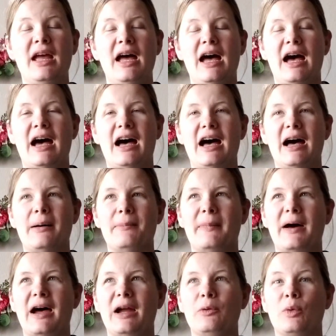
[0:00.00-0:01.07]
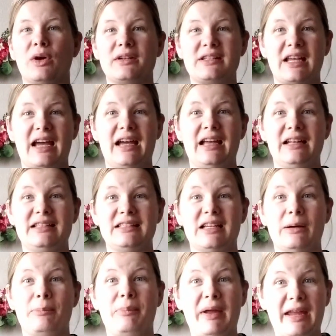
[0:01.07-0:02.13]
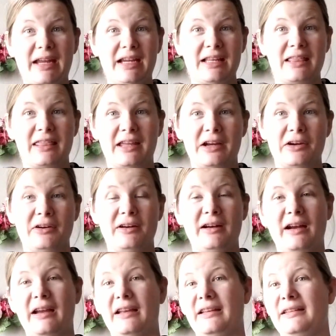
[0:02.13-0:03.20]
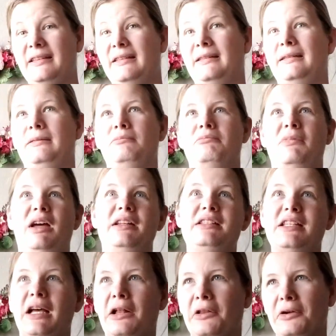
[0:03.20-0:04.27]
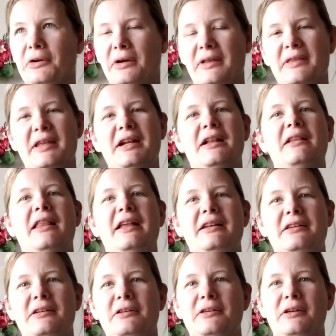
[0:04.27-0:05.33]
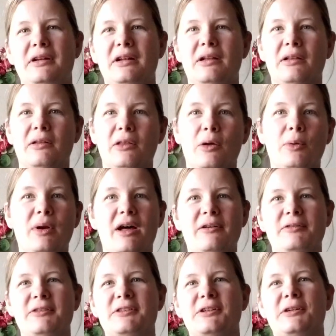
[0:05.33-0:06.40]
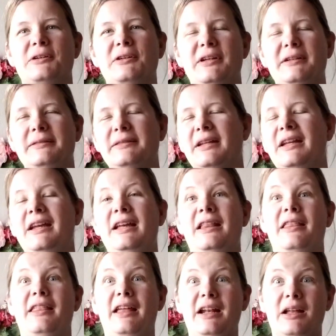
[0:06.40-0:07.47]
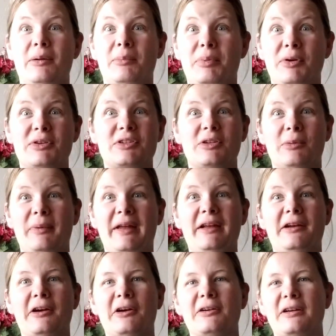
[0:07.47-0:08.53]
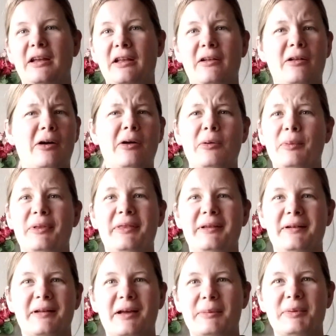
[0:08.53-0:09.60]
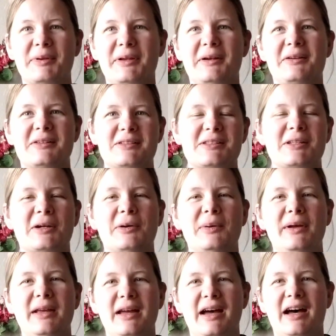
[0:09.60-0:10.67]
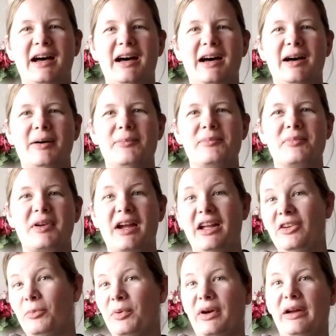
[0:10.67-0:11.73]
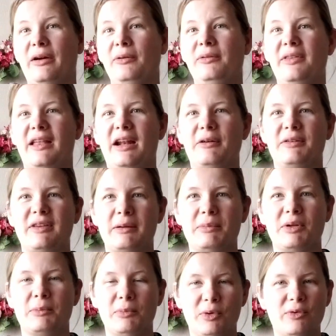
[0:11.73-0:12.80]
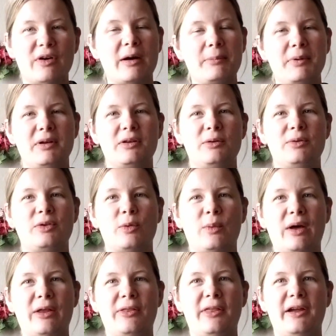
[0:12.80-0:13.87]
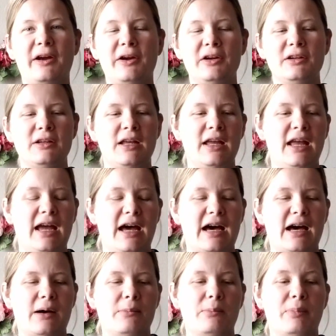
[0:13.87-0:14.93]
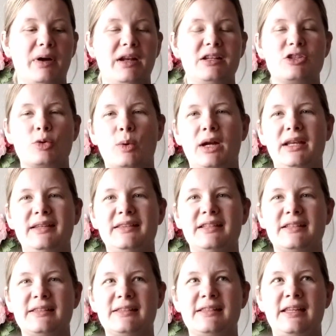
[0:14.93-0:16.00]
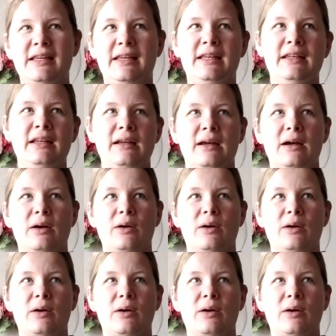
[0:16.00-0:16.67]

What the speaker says: I worked at a bank there as a teller, and then a lender, and a loan officer, and then a personal banker, all within a couple of years. So kind of proud that I was able to move up and do so well there. But in 2016,